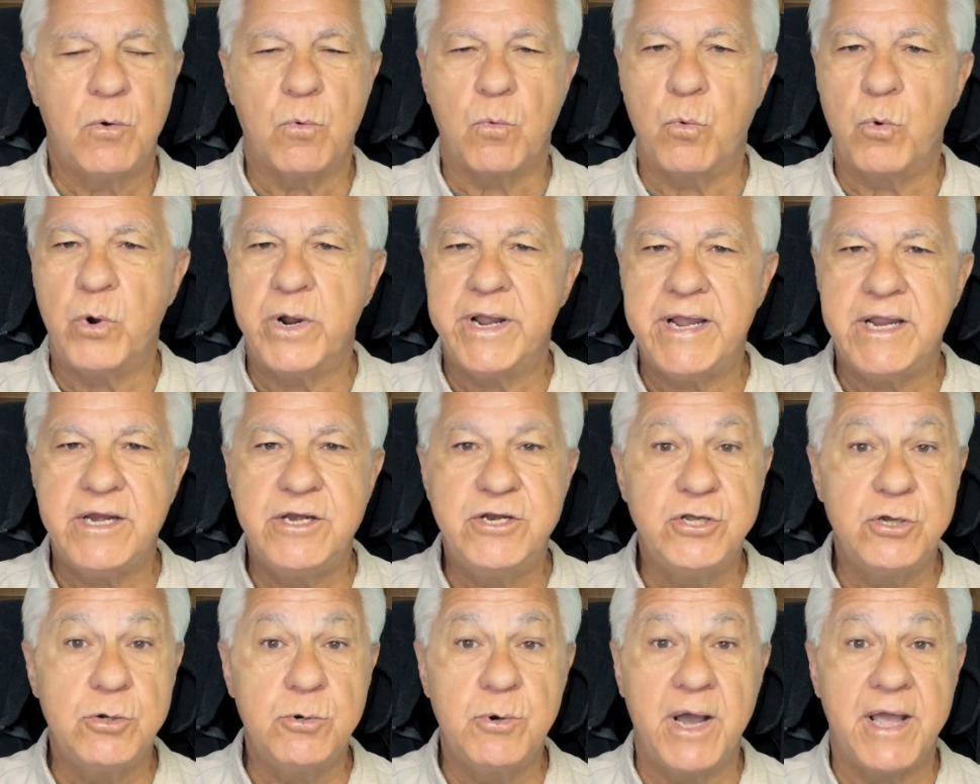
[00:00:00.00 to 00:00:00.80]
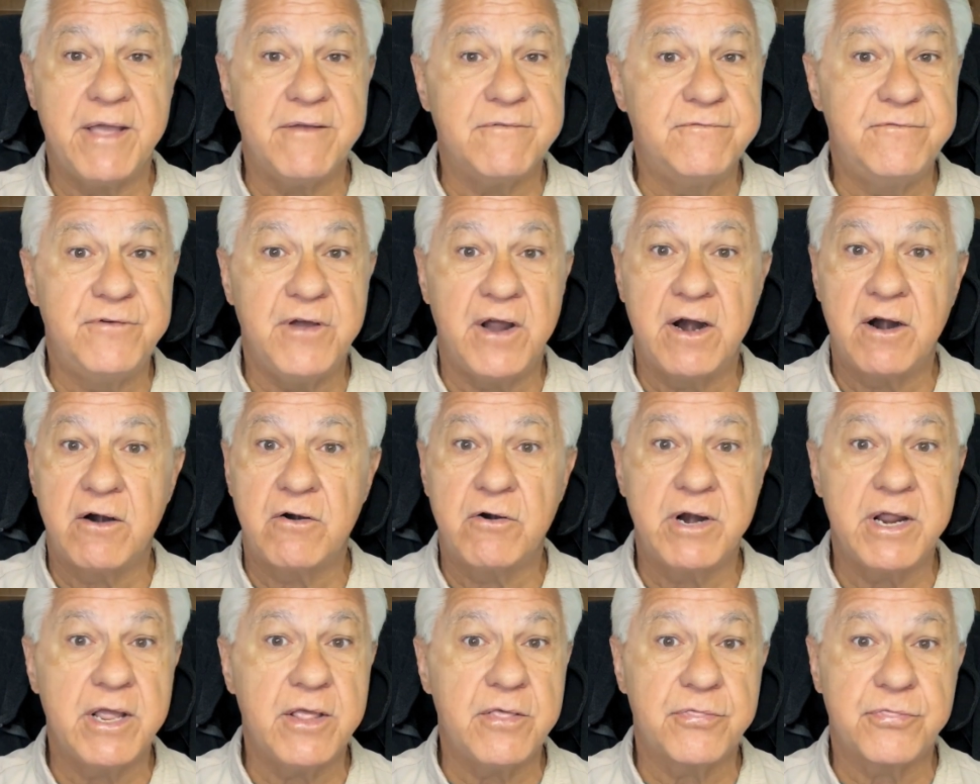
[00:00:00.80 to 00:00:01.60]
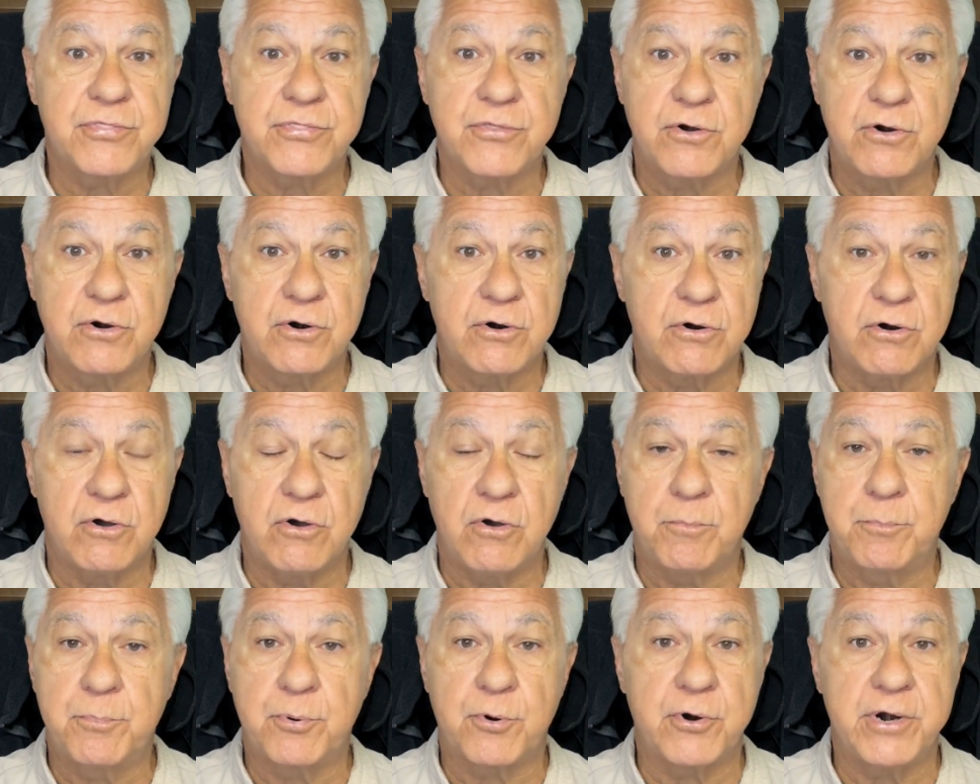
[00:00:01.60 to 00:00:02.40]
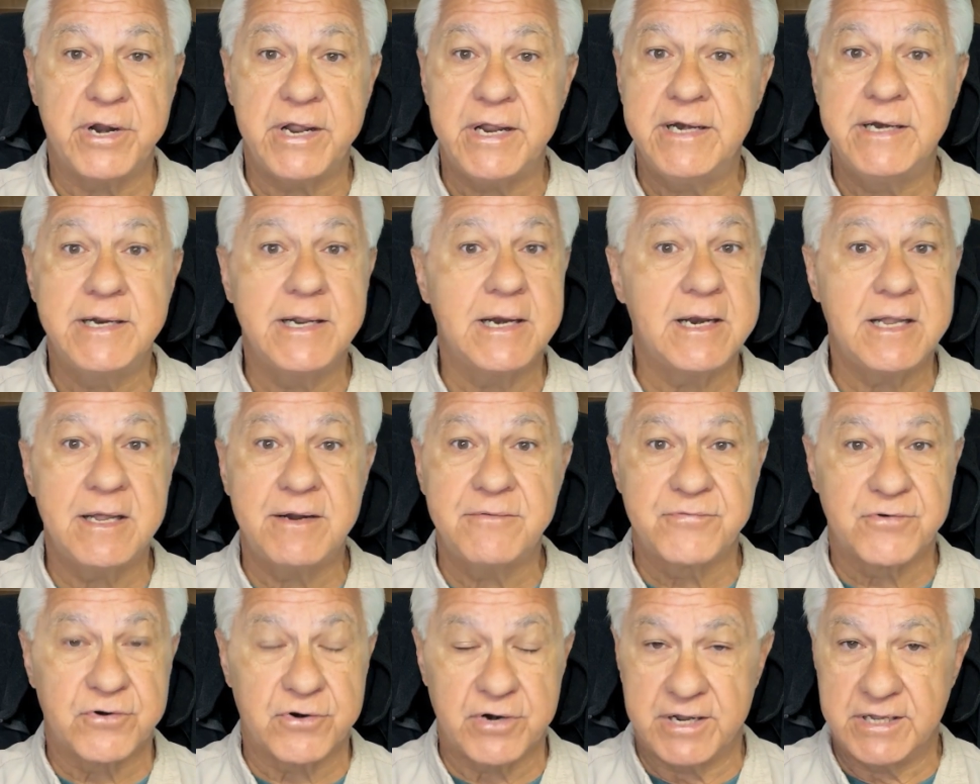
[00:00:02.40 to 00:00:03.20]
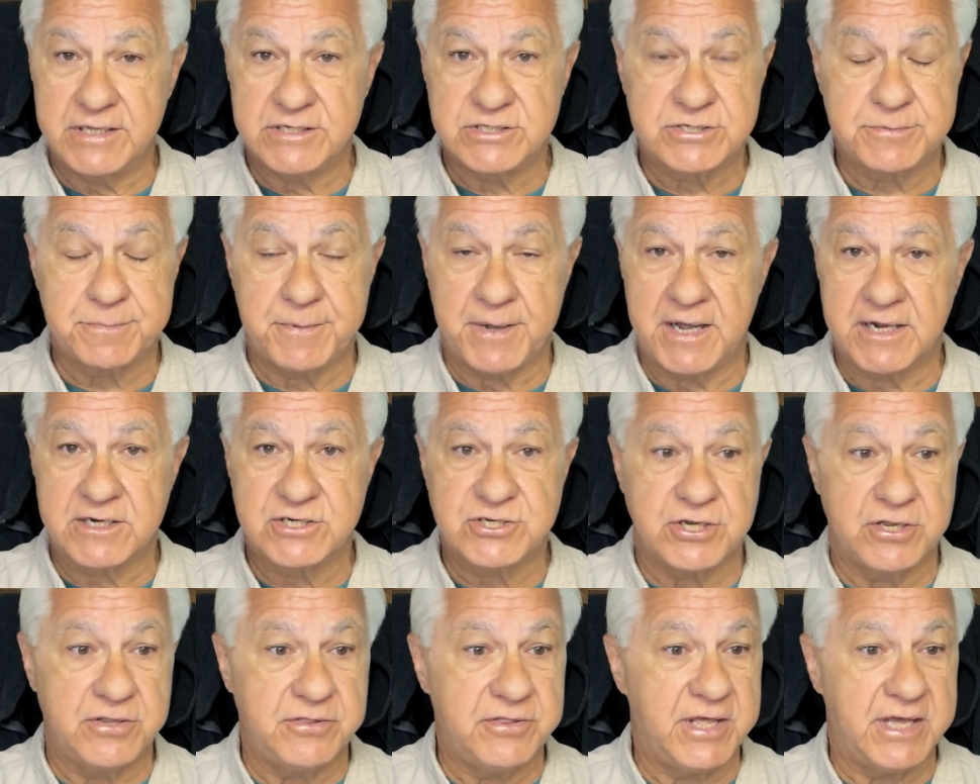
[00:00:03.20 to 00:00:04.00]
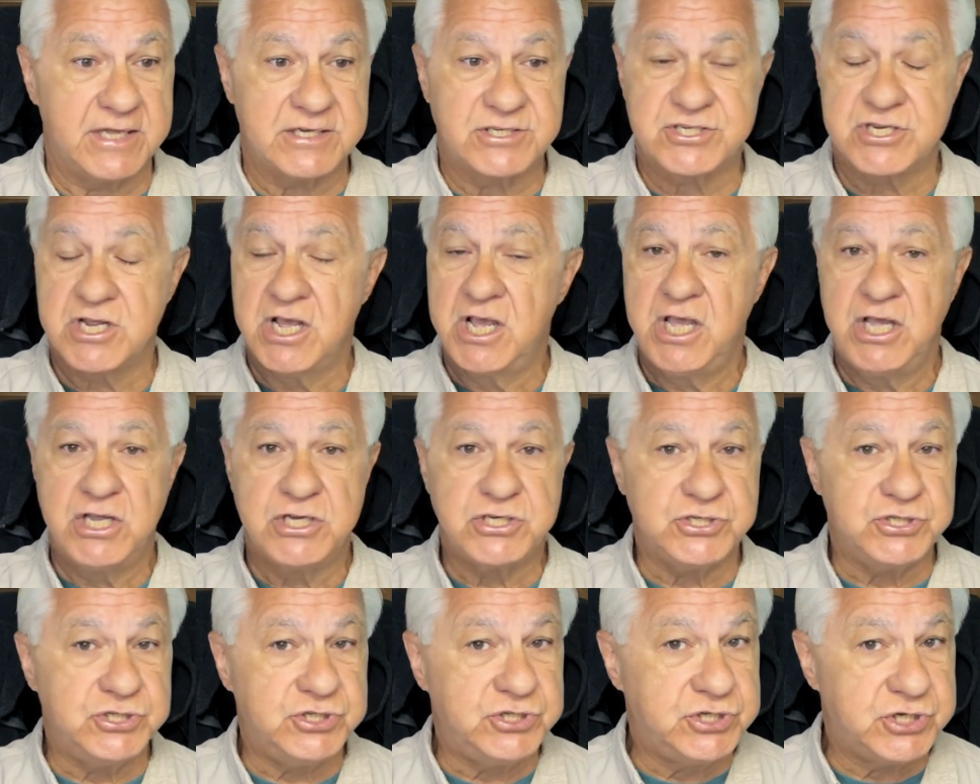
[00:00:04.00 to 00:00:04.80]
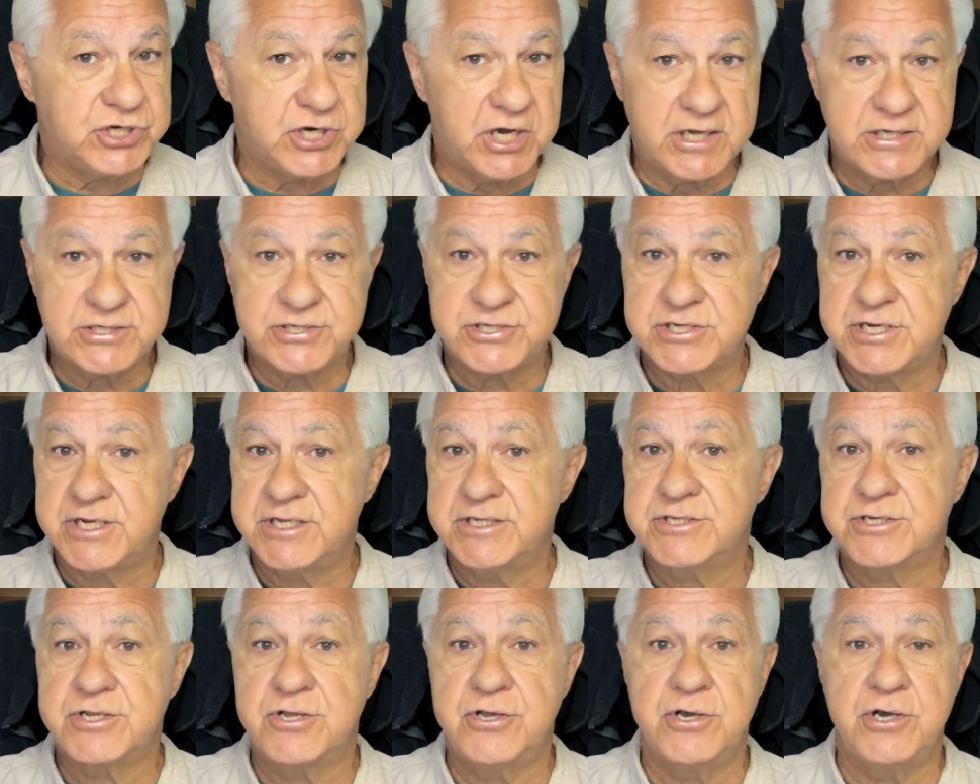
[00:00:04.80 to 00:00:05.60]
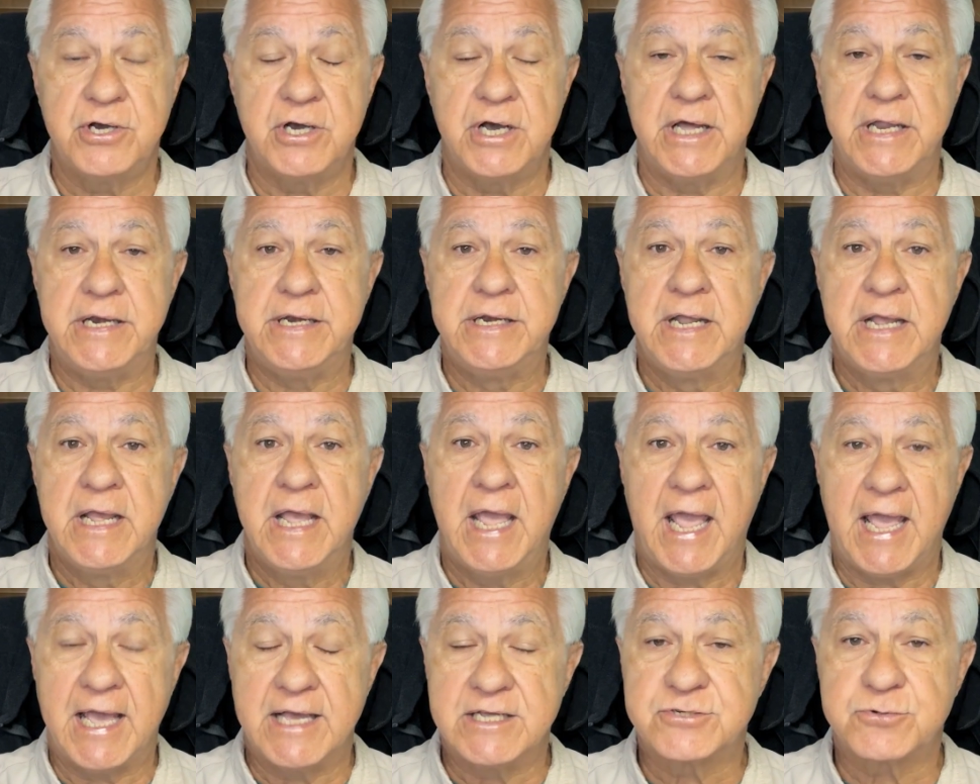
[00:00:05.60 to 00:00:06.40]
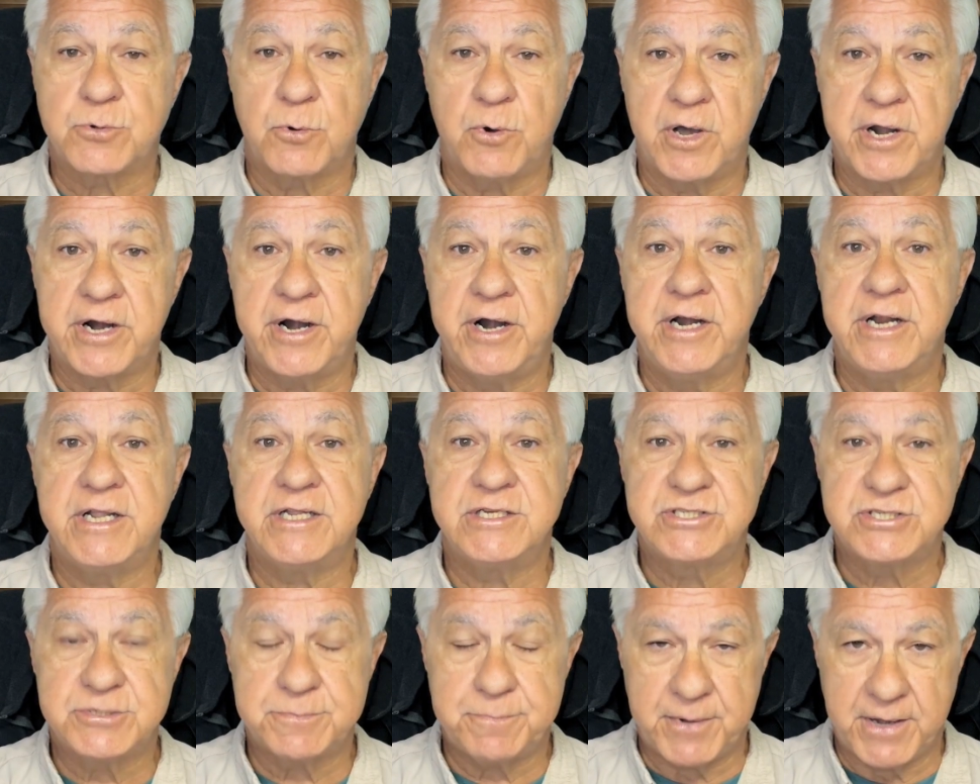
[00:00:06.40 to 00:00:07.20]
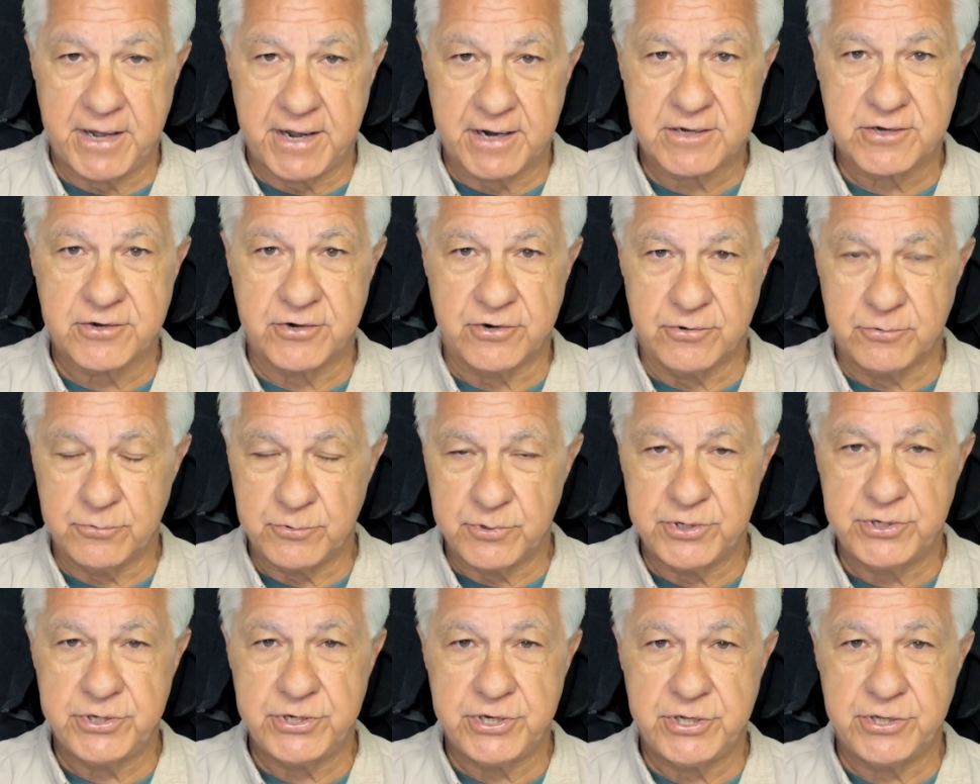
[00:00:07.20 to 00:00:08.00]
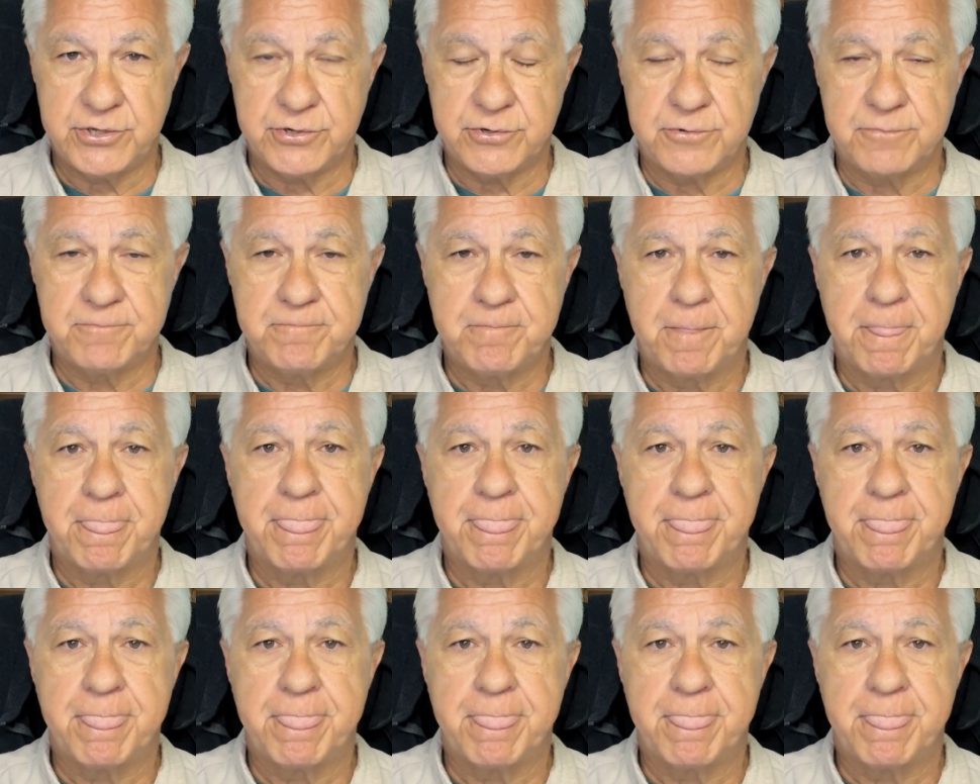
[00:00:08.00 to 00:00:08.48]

We do a very thorough pre-delivery inspection that's just as good as what an inspector would do.